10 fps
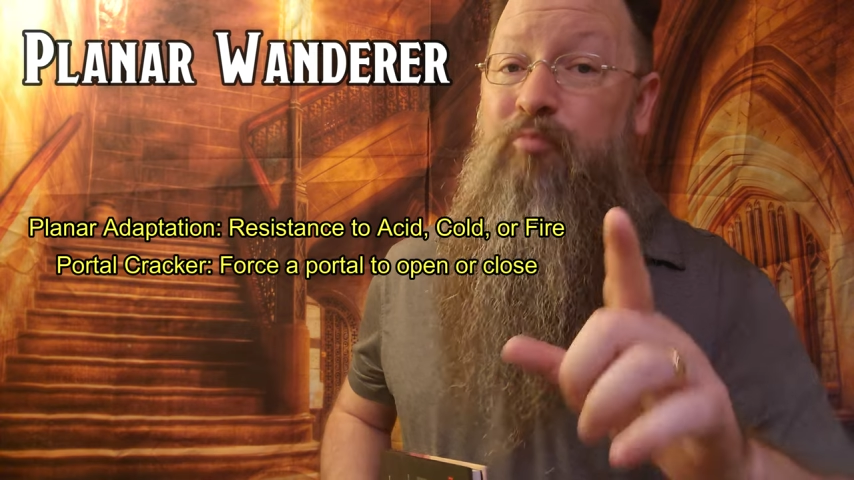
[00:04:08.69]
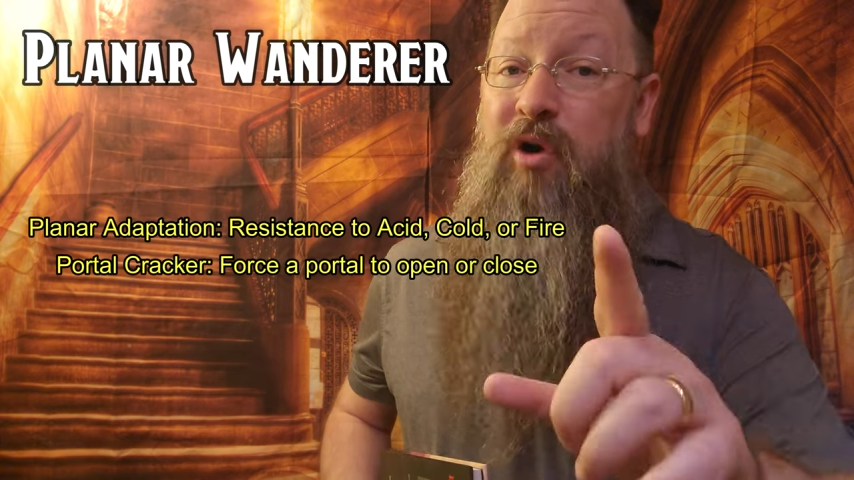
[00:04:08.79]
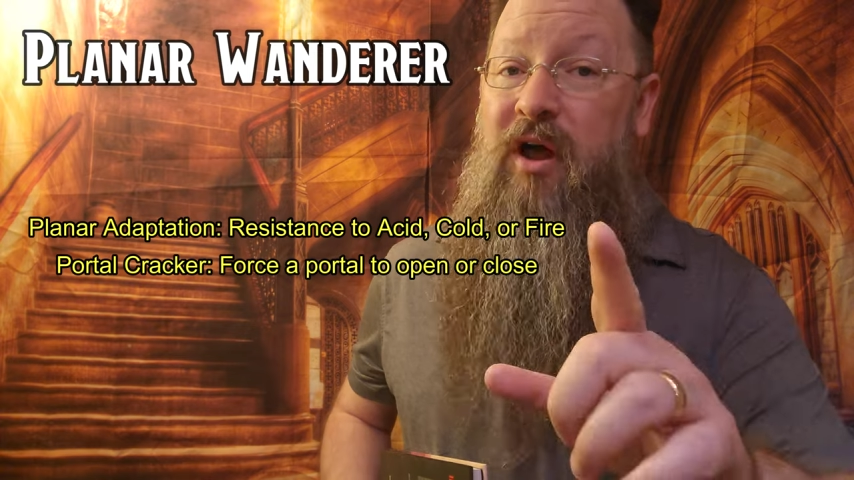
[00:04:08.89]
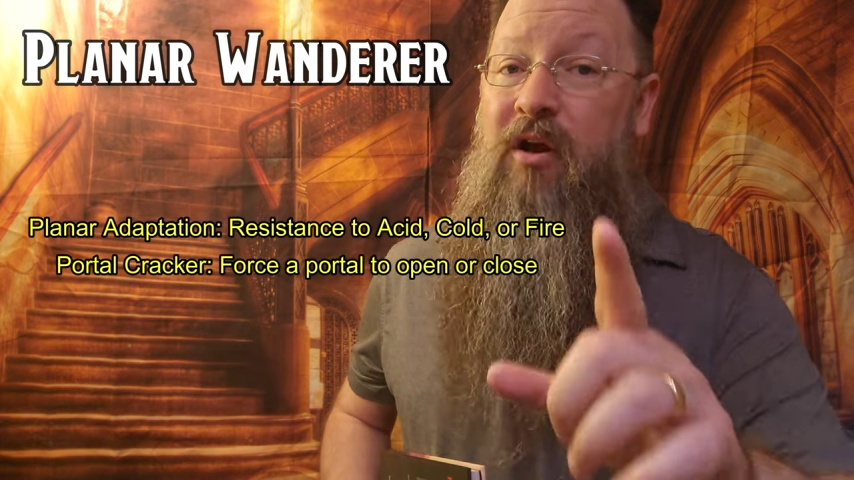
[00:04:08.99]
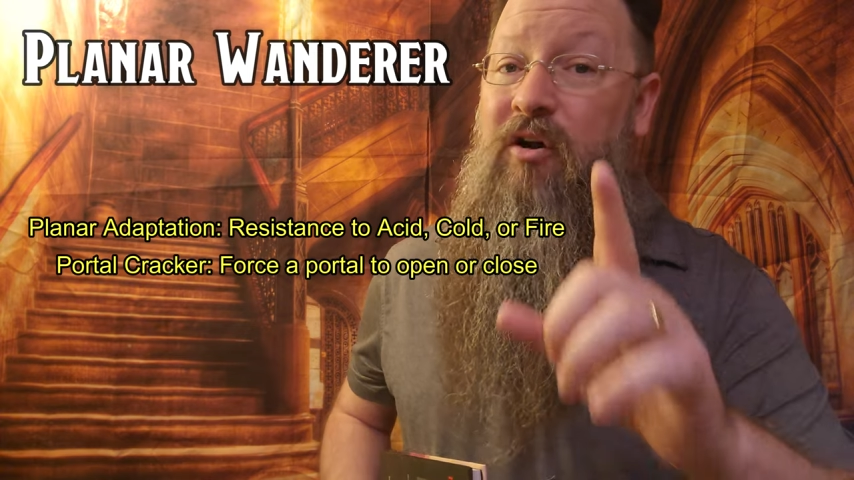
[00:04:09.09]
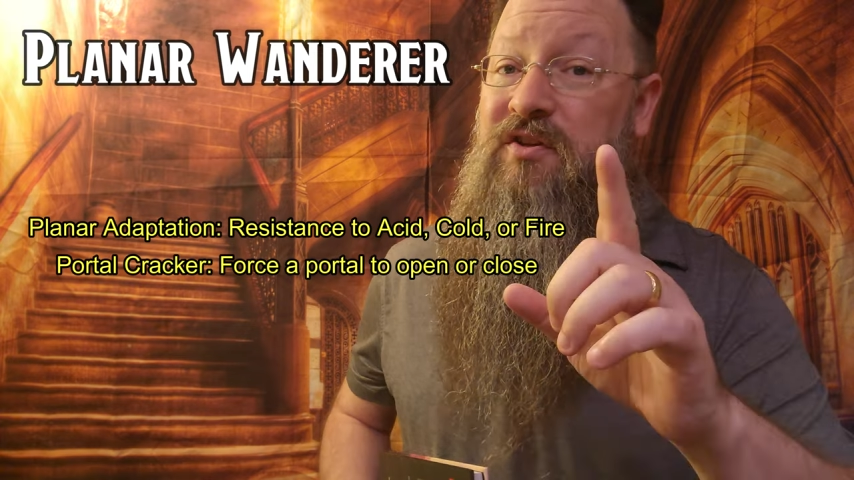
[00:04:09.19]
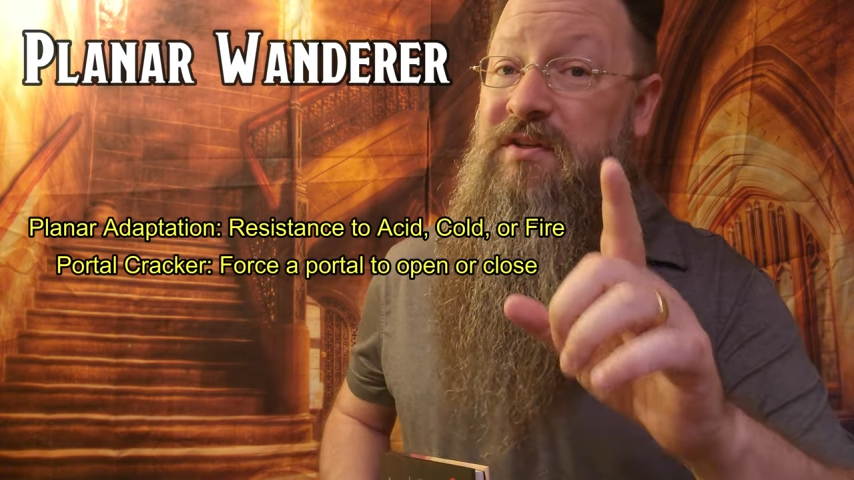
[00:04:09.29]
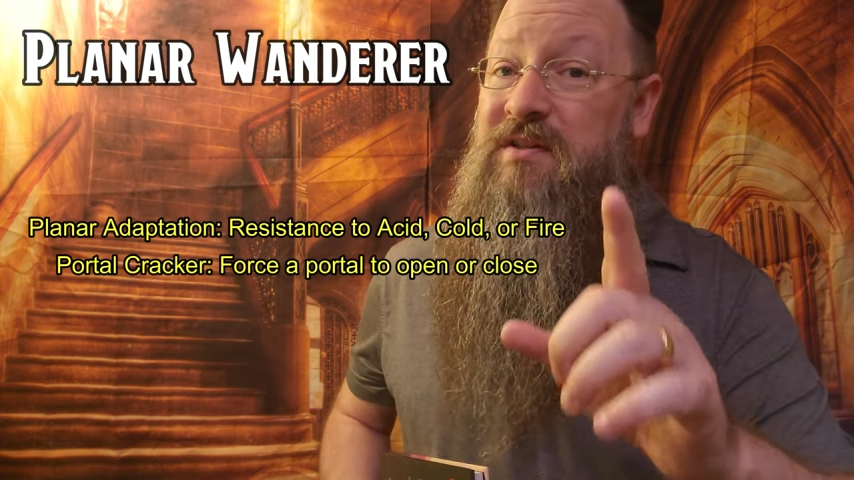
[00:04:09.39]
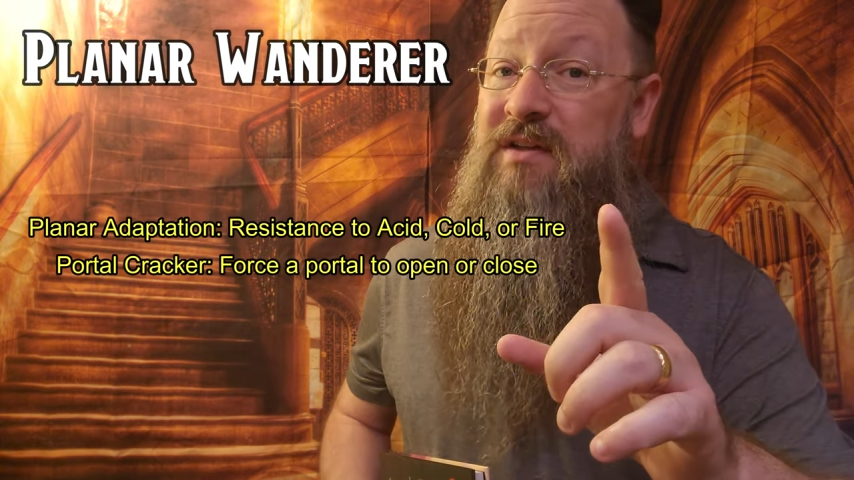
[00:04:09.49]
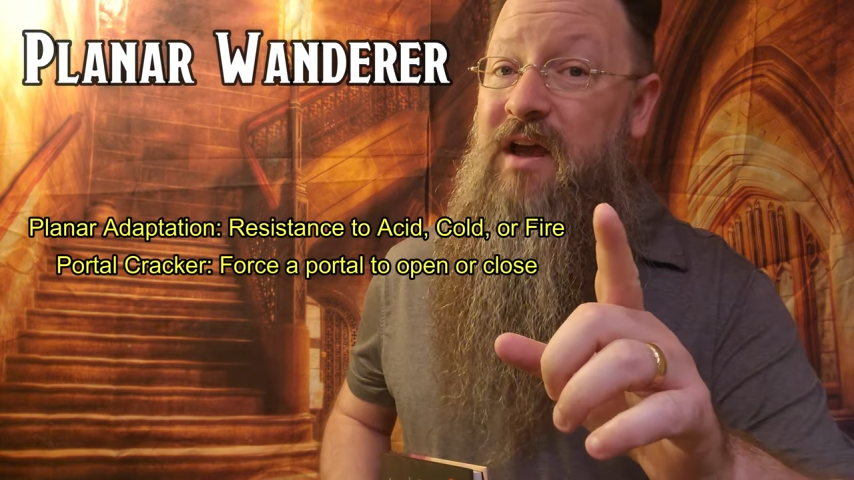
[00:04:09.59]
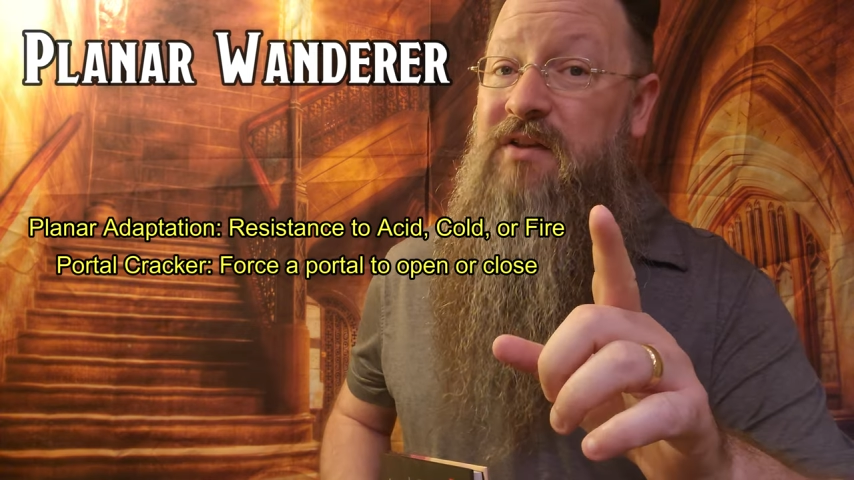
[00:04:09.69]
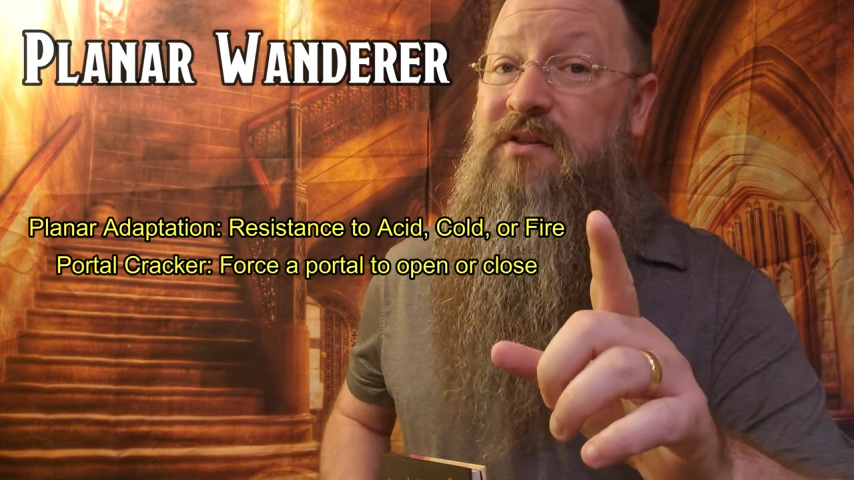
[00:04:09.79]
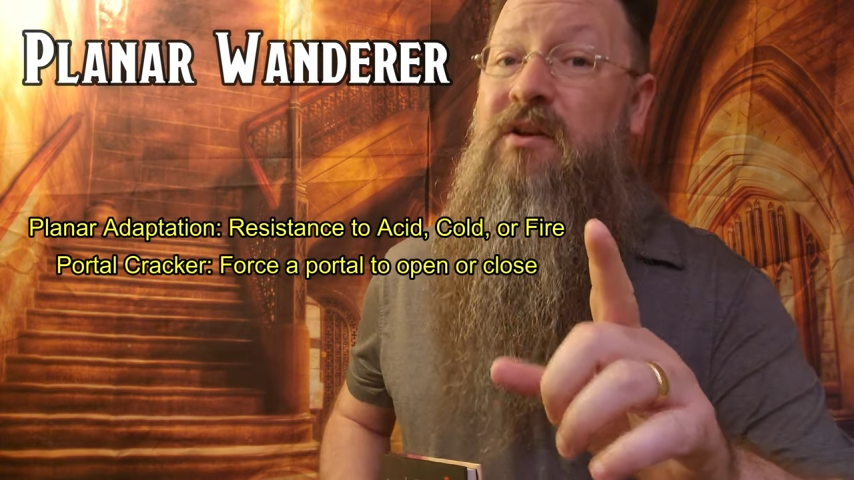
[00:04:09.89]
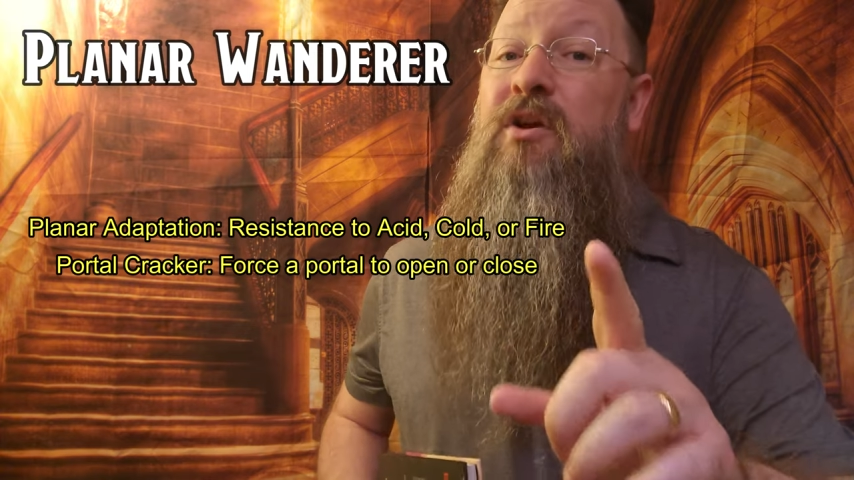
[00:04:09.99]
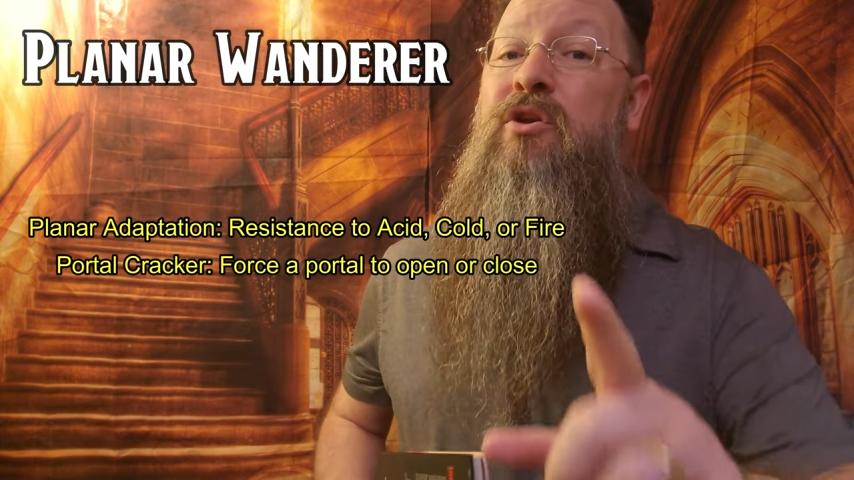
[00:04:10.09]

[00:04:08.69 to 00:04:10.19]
but on a success,